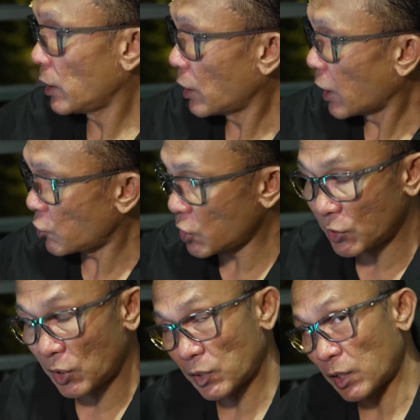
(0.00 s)
HD
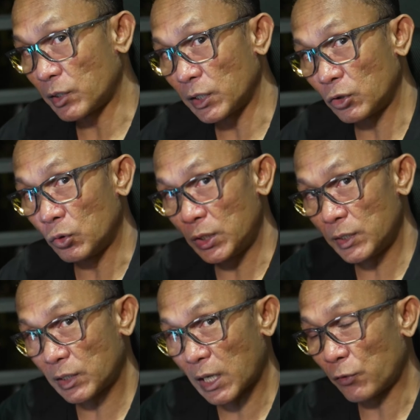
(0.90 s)
600 to
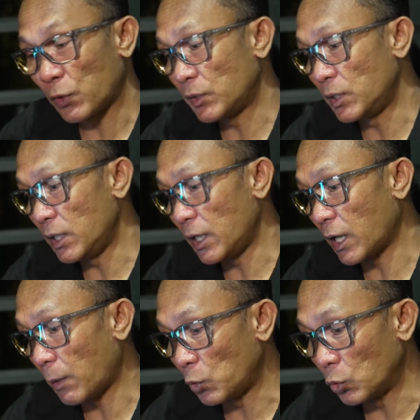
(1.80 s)
this Colorfly
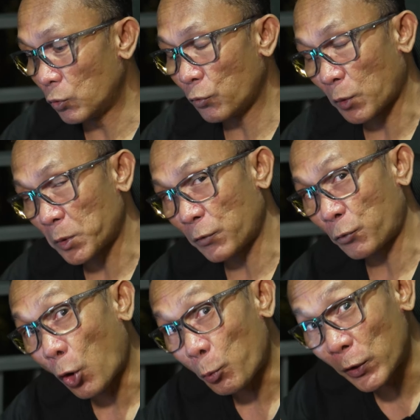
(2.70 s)
CDA-M2 from the
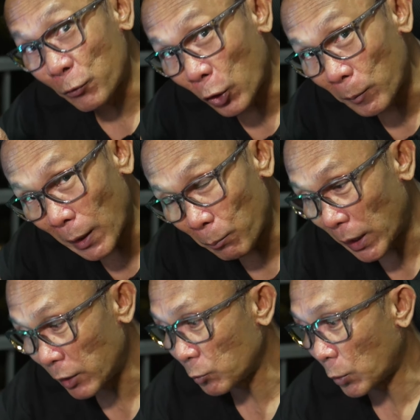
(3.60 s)
4.4mm
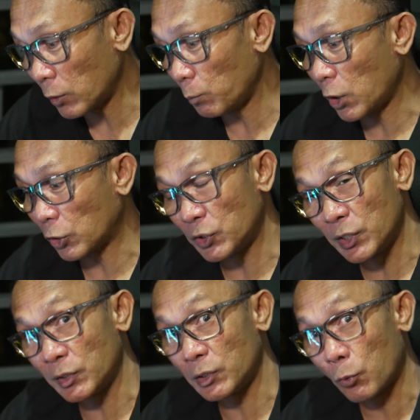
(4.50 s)
balance port, because
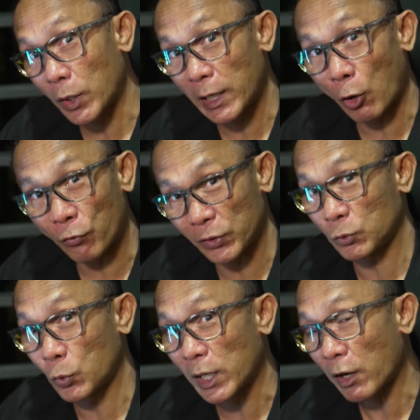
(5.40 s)
this is the one that offers
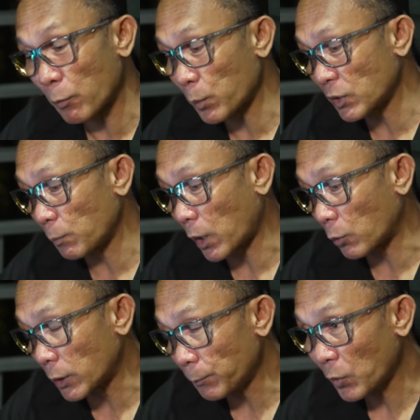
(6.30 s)
100%
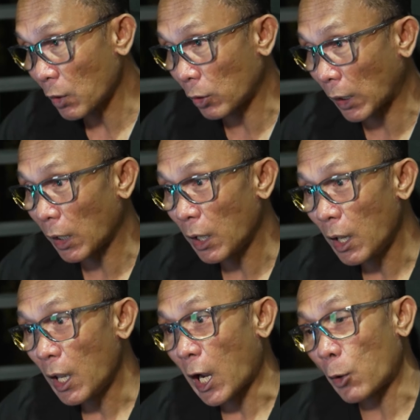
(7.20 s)
power, okay,
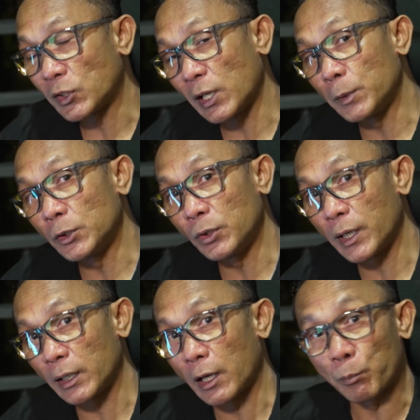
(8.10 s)
I was able to
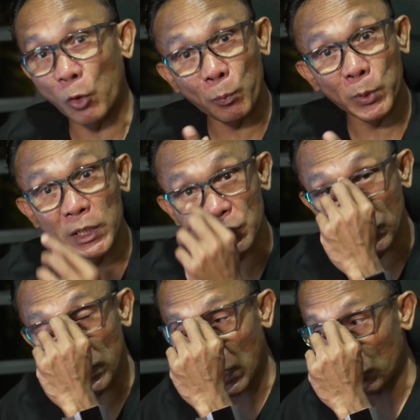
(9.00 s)
get a proper
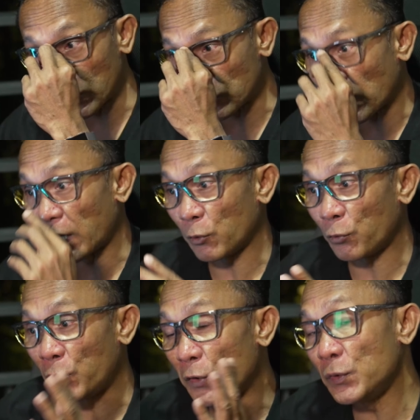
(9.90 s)
listening loudness at
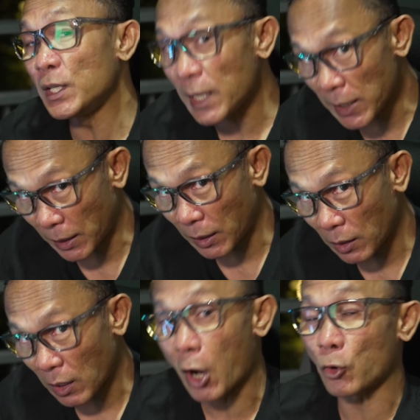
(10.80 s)
58
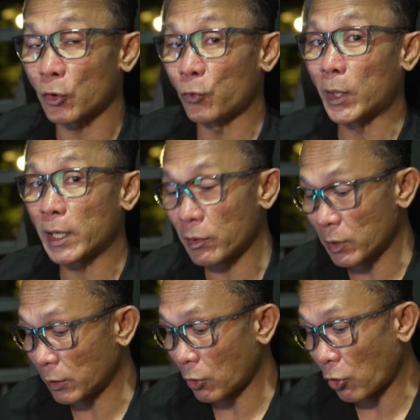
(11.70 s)
out of
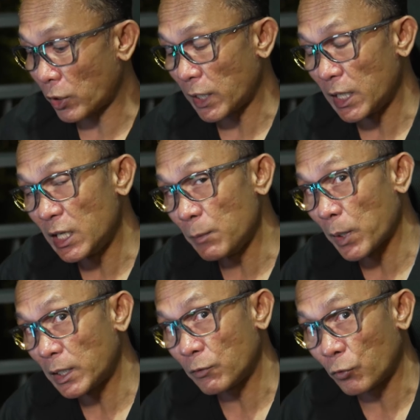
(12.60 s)
100 on the
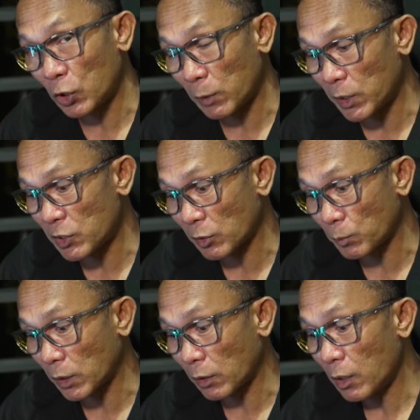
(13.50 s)
independent volume
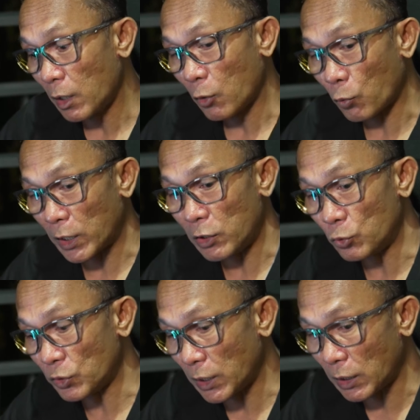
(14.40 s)
adjustment when
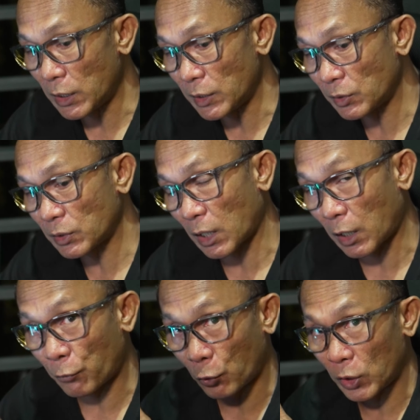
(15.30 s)
using this
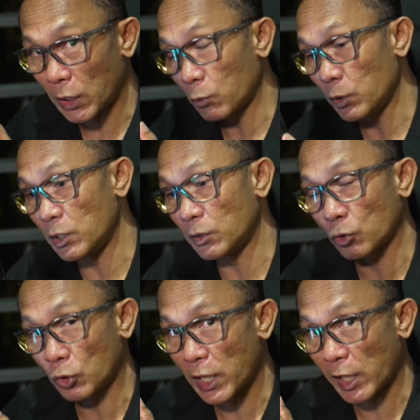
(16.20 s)
phone here, which is
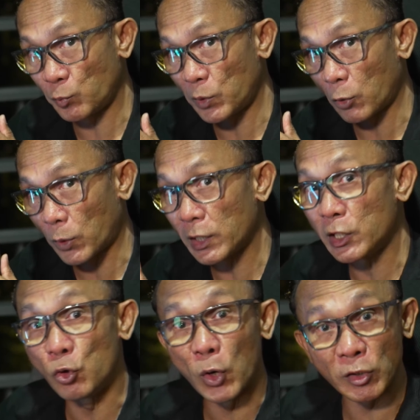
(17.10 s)
Sony Xperia 1
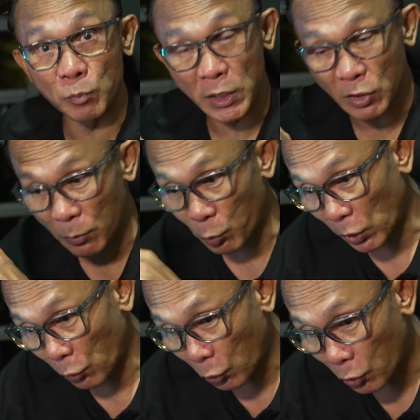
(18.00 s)
USB
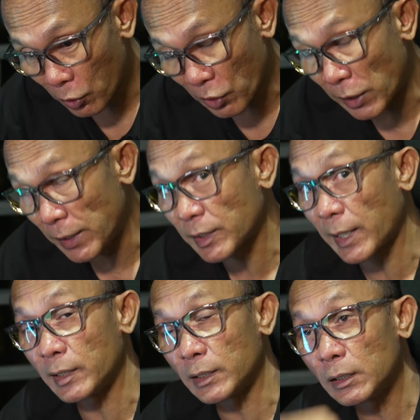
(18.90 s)
3.0 running
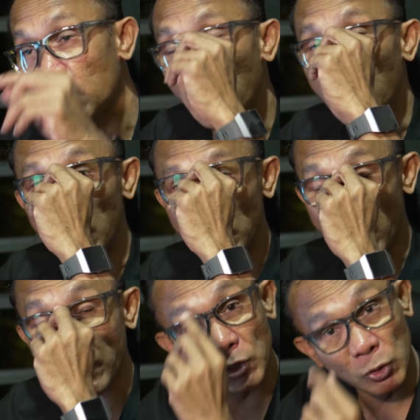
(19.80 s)
Tidal in
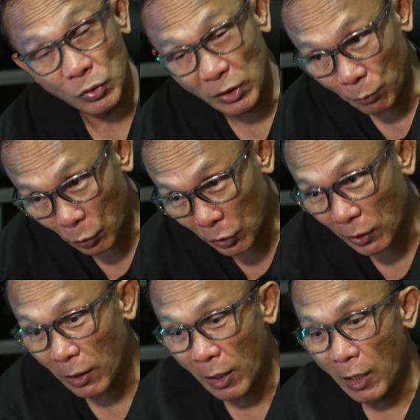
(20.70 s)
exclusive
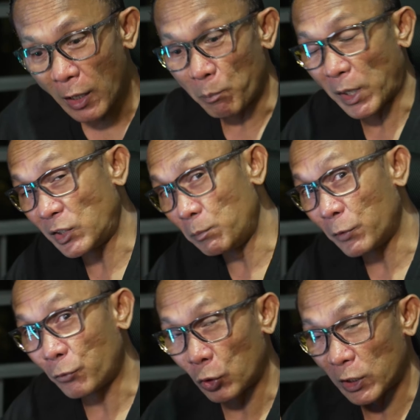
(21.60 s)
mode,
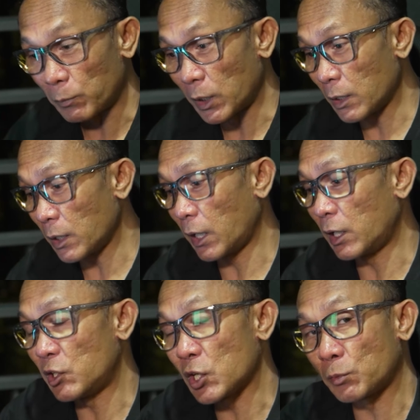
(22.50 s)
maximum volume here and
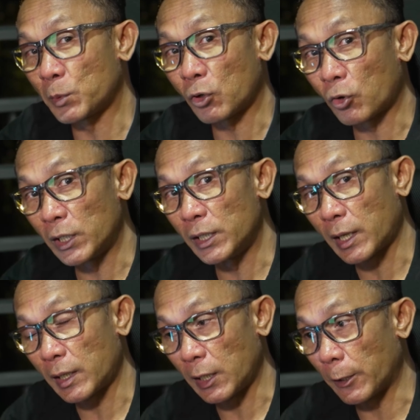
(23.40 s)
adjustment only
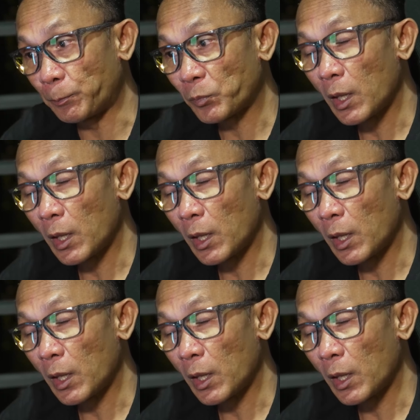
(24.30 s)
done here.